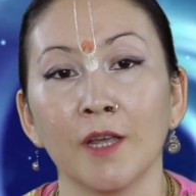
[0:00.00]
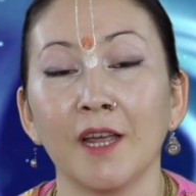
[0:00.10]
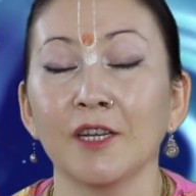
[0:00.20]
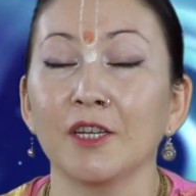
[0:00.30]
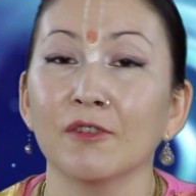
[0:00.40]

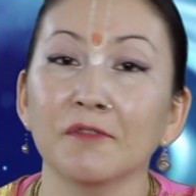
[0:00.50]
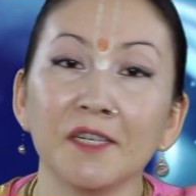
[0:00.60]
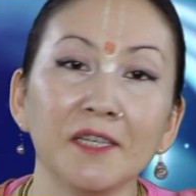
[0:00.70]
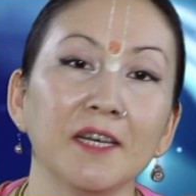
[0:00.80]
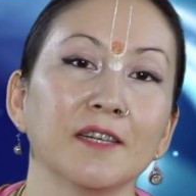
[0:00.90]
and he
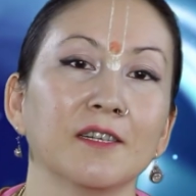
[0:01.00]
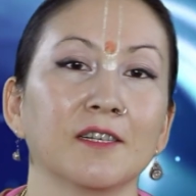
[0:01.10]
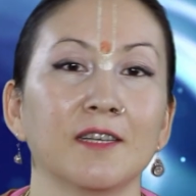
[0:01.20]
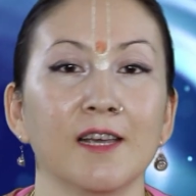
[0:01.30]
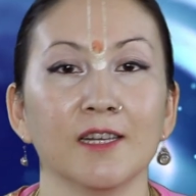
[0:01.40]
really
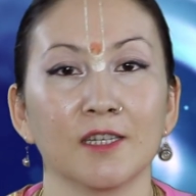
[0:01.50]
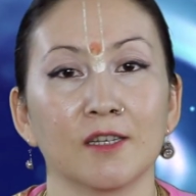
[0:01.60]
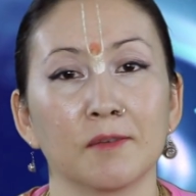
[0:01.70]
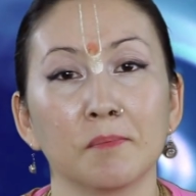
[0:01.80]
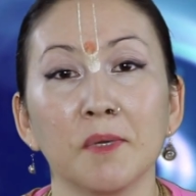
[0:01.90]

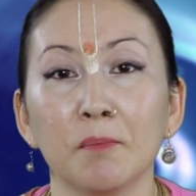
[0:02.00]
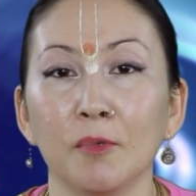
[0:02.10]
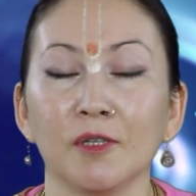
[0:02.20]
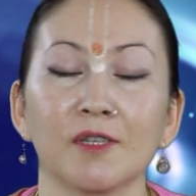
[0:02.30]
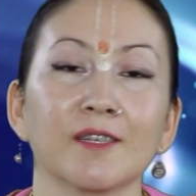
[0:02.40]
understands
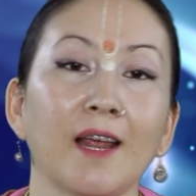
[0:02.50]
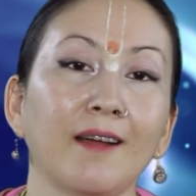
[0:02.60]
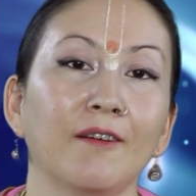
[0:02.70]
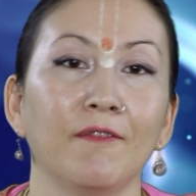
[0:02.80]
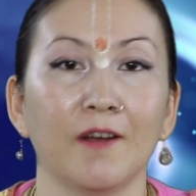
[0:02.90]
people's
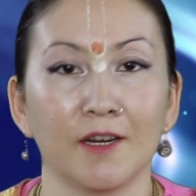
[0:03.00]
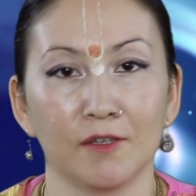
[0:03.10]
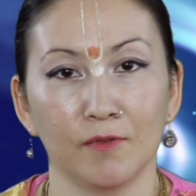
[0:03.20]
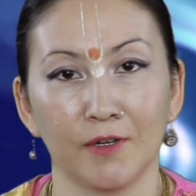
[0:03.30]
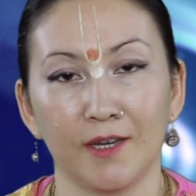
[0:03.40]
sacrifice
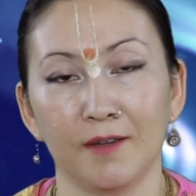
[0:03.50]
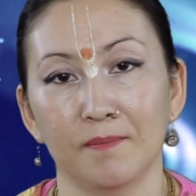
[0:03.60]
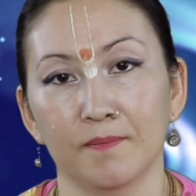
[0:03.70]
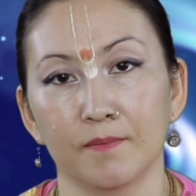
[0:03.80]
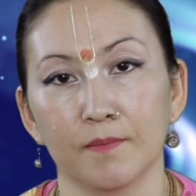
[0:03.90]
for
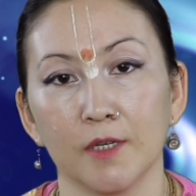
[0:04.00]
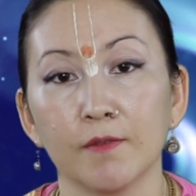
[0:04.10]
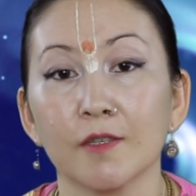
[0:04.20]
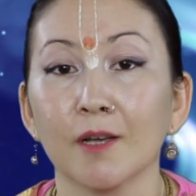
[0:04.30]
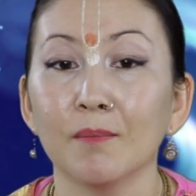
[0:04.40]
him.
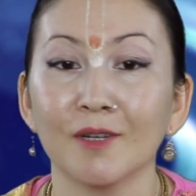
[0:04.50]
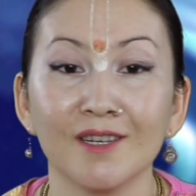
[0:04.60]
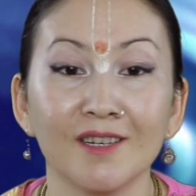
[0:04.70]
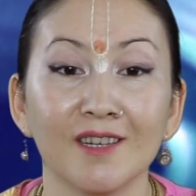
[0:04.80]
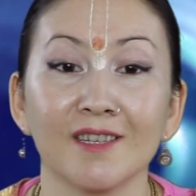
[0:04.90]
If
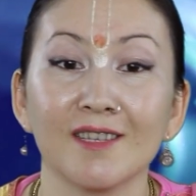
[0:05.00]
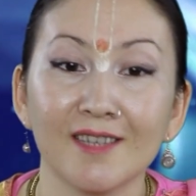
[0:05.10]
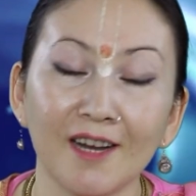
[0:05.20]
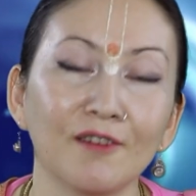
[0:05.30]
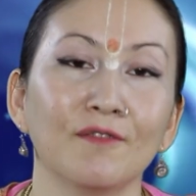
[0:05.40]
somebody does
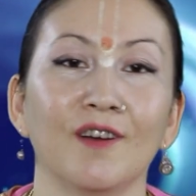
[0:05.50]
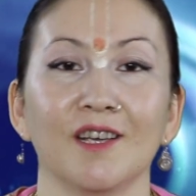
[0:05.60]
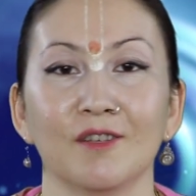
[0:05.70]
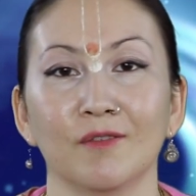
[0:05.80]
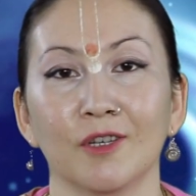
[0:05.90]

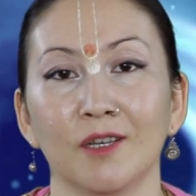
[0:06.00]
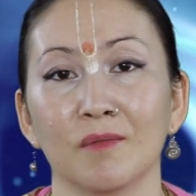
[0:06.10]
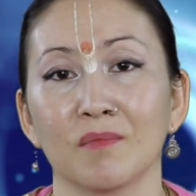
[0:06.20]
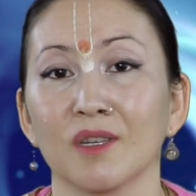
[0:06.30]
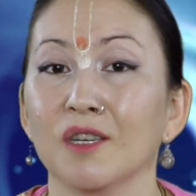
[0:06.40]
sacrifice for
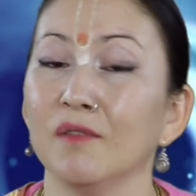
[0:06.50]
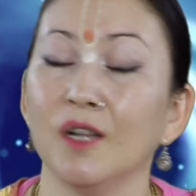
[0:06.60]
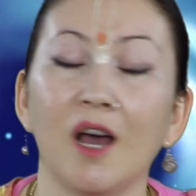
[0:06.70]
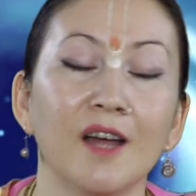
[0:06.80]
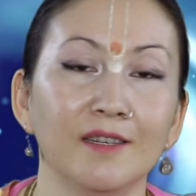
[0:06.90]
him, he will
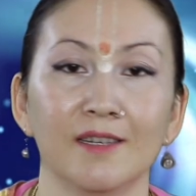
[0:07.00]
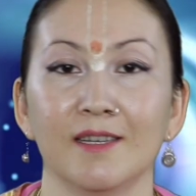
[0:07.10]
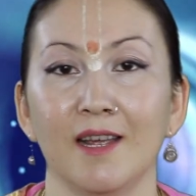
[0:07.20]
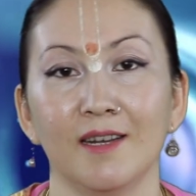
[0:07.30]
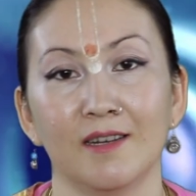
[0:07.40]

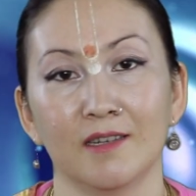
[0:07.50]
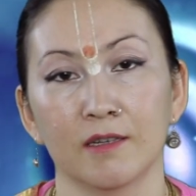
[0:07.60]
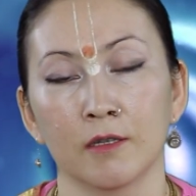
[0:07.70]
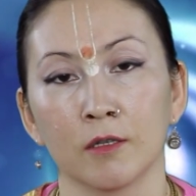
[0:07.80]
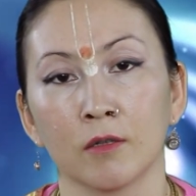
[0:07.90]
understand it.
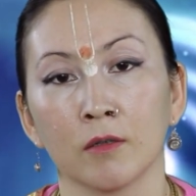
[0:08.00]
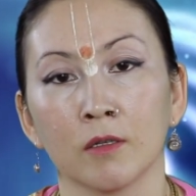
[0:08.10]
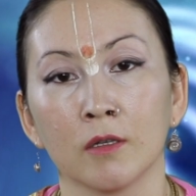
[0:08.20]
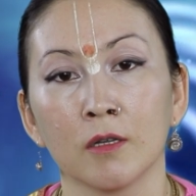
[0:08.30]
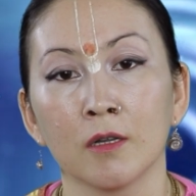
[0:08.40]

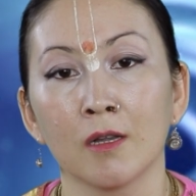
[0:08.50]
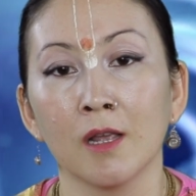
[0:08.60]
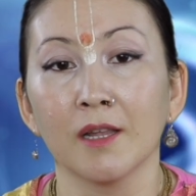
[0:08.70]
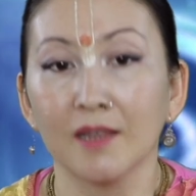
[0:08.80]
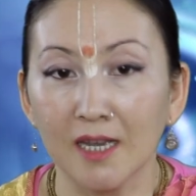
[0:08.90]

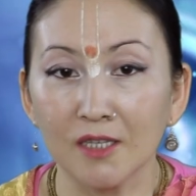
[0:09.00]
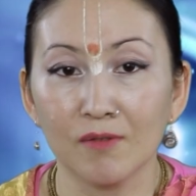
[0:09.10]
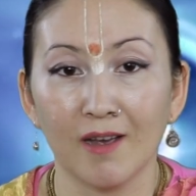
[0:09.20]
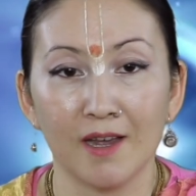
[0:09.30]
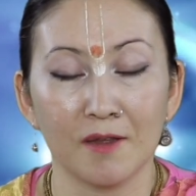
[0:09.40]
That's
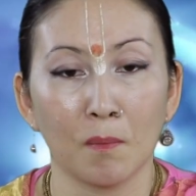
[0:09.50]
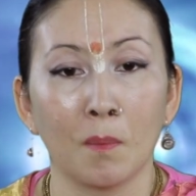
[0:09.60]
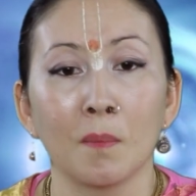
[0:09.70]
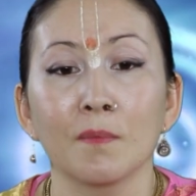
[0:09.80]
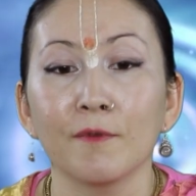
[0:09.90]
why
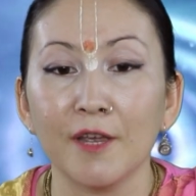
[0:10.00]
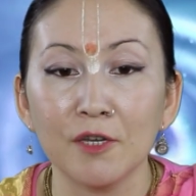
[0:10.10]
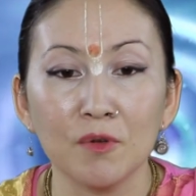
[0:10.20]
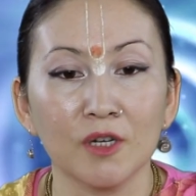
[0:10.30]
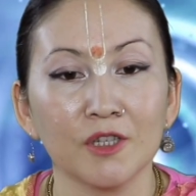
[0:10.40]
when
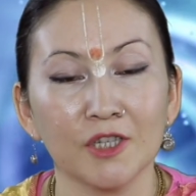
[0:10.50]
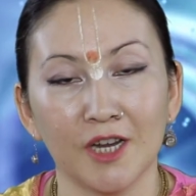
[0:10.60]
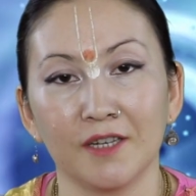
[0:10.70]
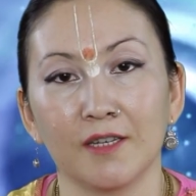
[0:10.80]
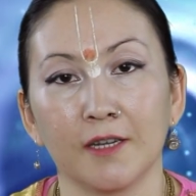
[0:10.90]
you are
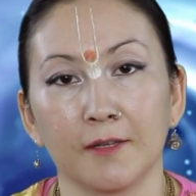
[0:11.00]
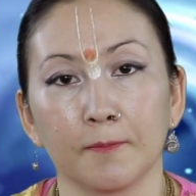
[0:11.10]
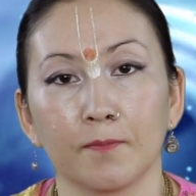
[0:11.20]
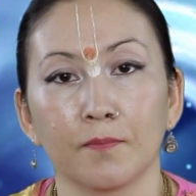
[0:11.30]
chanting,